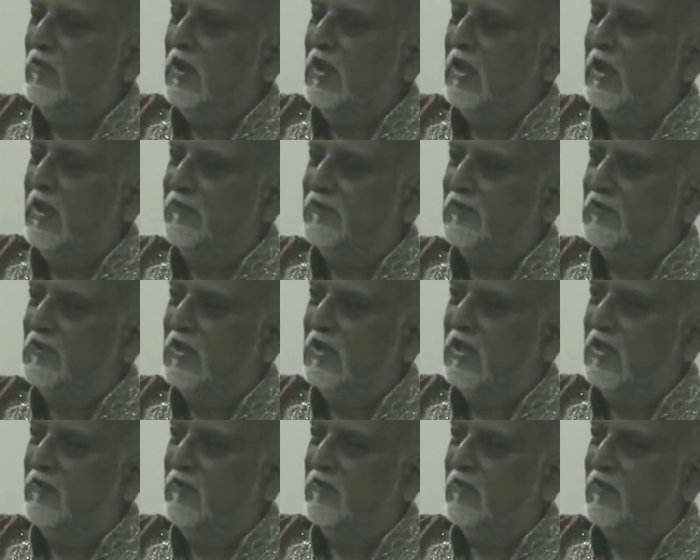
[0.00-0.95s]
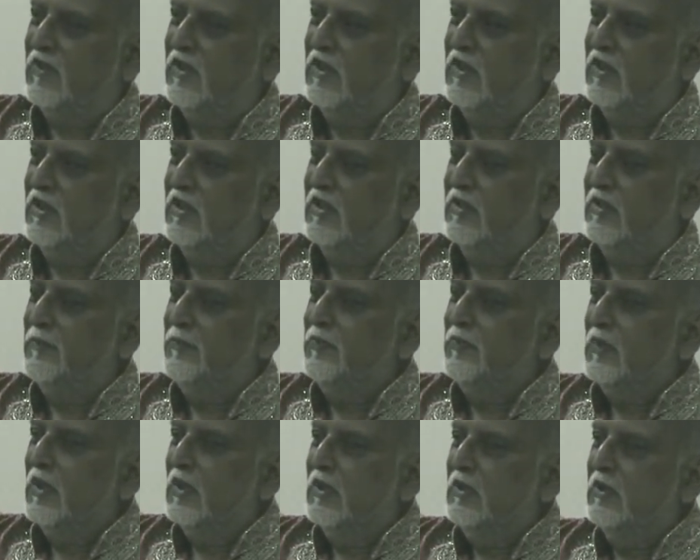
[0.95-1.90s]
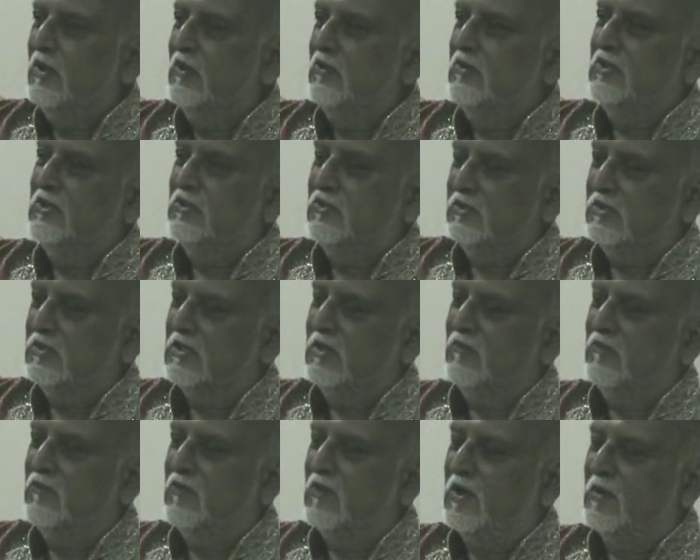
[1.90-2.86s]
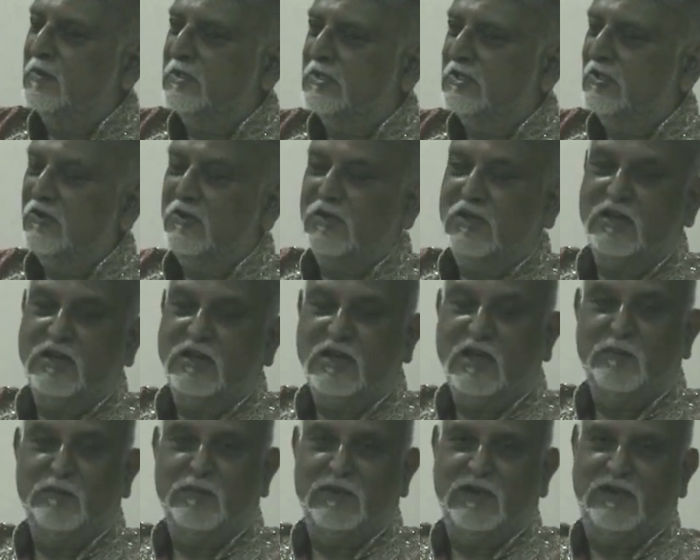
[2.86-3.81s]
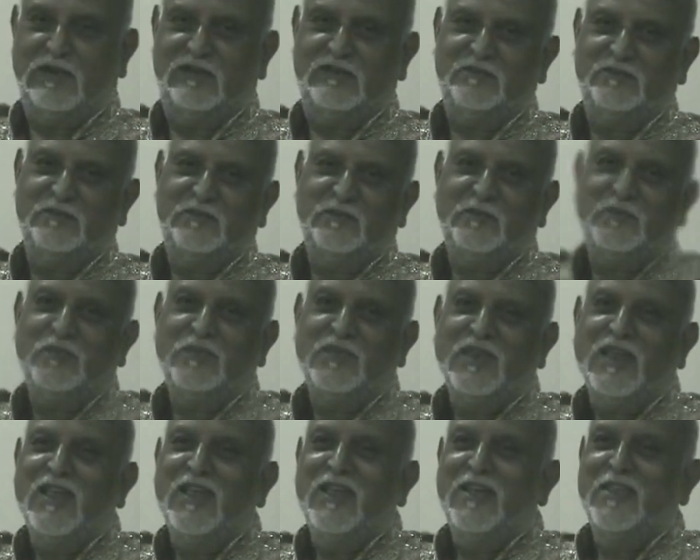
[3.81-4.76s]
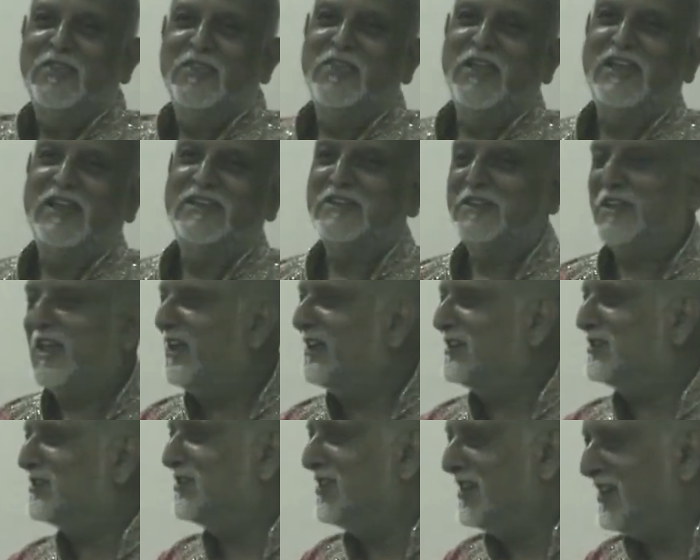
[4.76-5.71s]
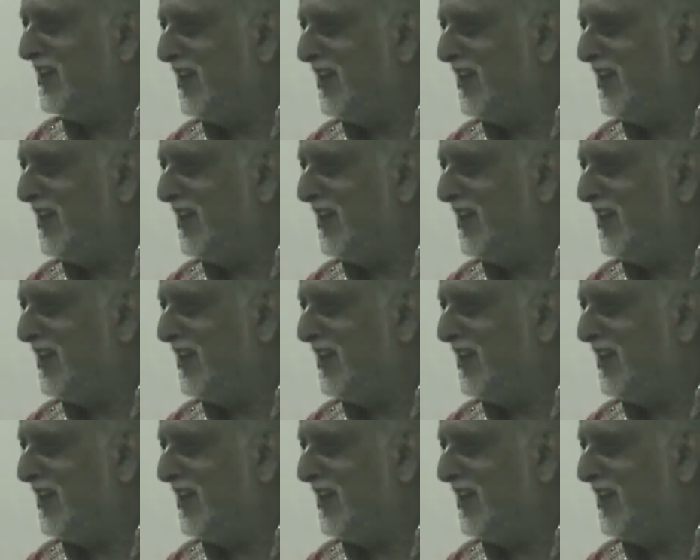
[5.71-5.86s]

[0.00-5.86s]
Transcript: will have to have a New Jerusalem pharmaceutical company that takes the